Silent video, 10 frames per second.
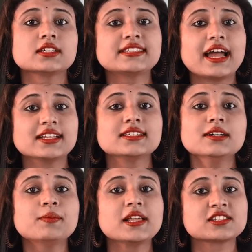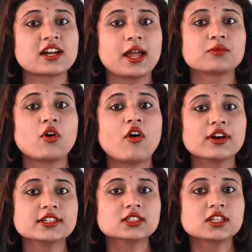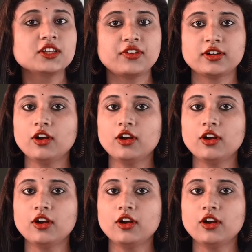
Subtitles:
than the prescribed order given,